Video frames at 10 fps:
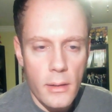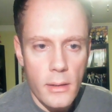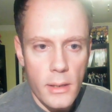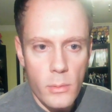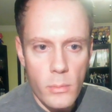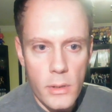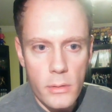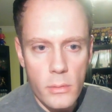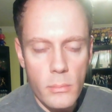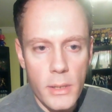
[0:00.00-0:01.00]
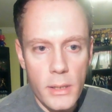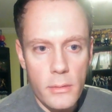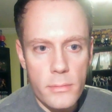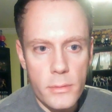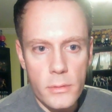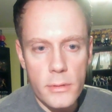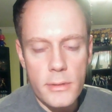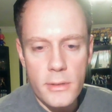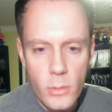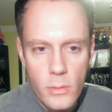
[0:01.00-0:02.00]
any real meaningful
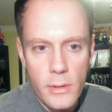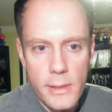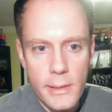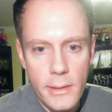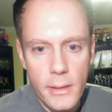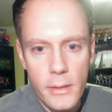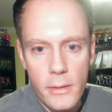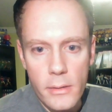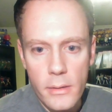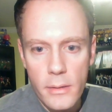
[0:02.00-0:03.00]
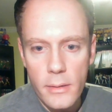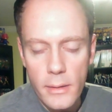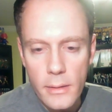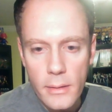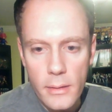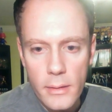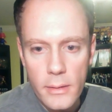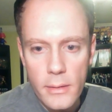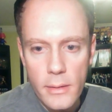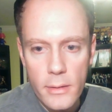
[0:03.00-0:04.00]
story in here.
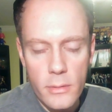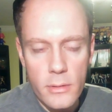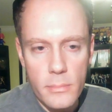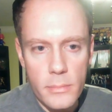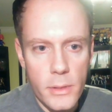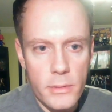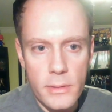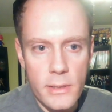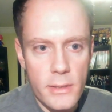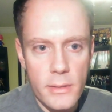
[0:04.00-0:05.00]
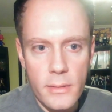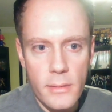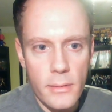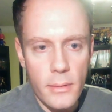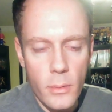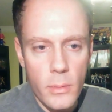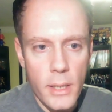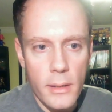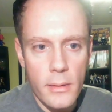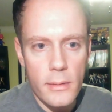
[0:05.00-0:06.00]
And this was mostly just a
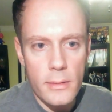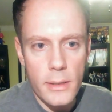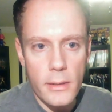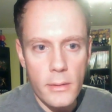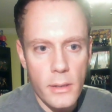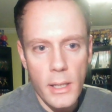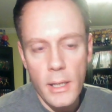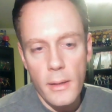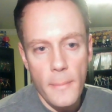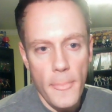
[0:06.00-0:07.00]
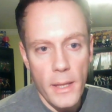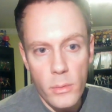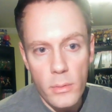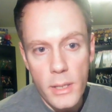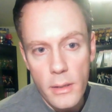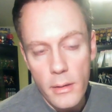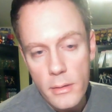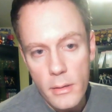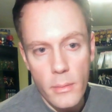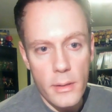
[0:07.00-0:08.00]
way to sell a new
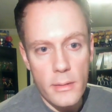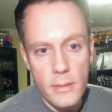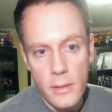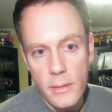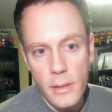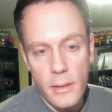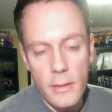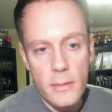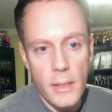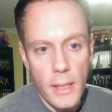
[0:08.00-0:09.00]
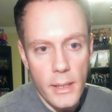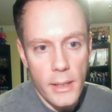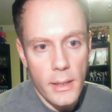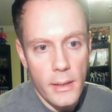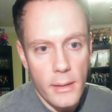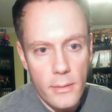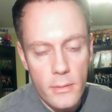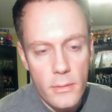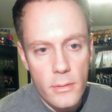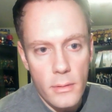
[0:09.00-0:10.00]
character with a series
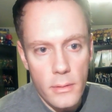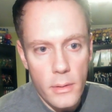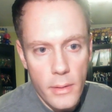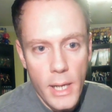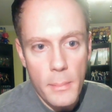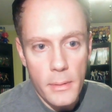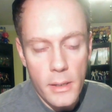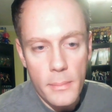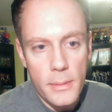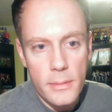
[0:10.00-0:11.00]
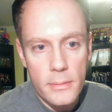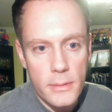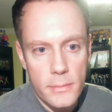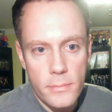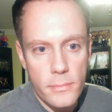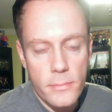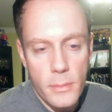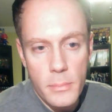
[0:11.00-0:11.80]
and, you know, hype it up for